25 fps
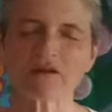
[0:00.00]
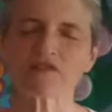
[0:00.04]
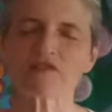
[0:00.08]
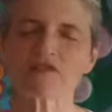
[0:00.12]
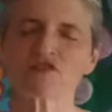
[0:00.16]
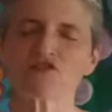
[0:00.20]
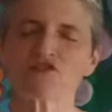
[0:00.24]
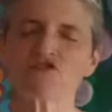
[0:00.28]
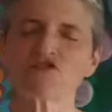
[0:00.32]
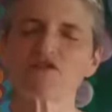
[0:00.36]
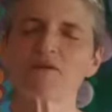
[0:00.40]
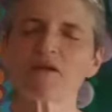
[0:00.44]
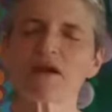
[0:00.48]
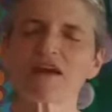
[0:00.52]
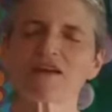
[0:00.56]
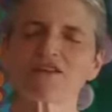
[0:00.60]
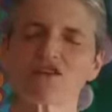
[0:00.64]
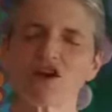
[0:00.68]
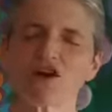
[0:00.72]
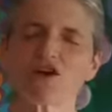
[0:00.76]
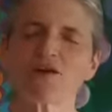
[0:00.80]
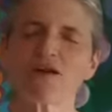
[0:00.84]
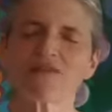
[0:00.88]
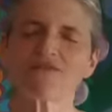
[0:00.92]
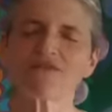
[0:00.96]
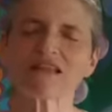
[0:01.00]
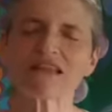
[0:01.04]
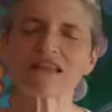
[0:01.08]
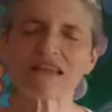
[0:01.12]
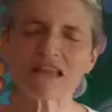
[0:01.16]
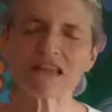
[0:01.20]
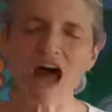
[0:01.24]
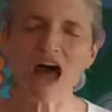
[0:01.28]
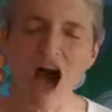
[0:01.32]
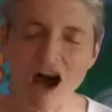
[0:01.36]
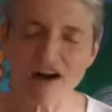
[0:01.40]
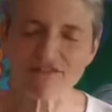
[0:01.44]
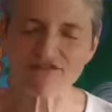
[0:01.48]
It's going to be a year of
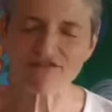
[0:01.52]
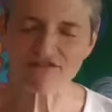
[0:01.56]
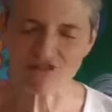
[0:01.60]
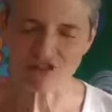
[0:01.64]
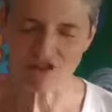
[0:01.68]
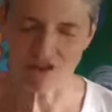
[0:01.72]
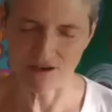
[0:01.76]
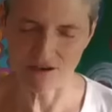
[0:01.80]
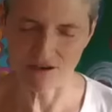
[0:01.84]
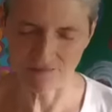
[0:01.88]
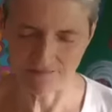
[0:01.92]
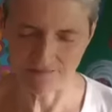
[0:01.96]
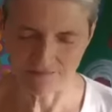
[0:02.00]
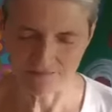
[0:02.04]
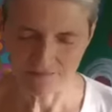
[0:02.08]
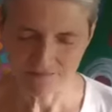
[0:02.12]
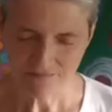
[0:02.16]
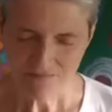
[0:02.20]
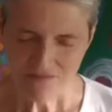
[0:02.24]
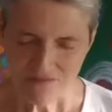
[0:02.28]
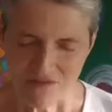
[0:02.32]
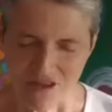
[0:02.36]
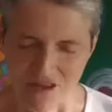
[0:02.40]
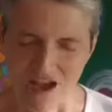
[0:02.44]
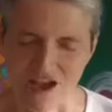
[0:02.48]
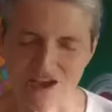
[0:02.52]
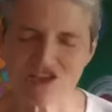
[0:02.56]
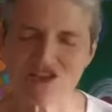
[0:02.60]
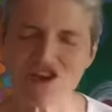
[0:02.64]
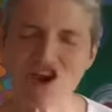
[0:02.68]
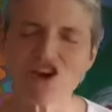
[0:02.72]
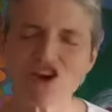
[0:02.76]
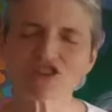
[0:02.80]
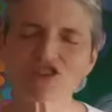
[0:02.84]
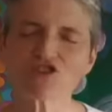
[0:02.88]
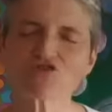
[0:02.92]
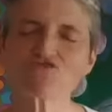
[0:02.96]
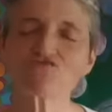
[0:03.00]
laughter, a
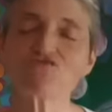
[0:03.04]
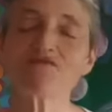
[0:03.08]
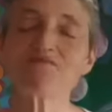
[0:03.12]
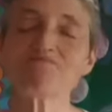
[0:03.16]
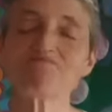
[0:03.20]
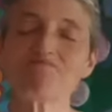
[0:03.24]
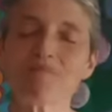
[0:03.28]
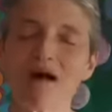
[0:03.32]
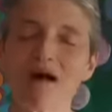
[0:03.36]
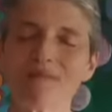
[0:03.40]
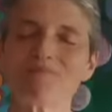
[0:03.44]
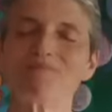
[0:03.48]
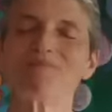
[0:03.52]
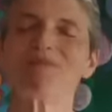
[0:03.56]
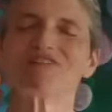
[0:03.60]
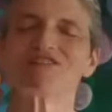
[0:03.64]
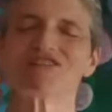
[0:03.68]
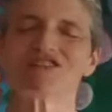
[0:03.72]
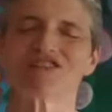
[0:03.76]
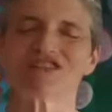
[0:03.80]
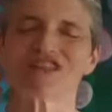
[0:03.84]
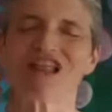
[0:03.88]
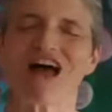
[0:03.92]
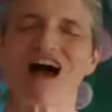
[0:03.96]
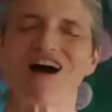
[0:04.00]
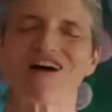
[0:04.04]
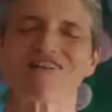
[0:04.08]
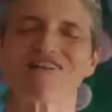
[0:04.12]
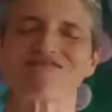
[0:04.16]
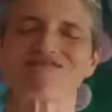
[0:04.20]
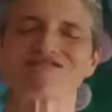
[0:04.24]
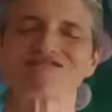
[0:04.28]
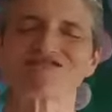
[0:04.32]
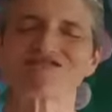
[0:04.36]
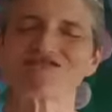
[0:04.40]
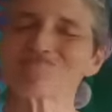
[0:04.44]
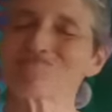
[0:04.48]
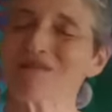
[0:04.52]
year to remember to
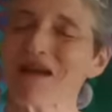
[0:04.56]
laugh, to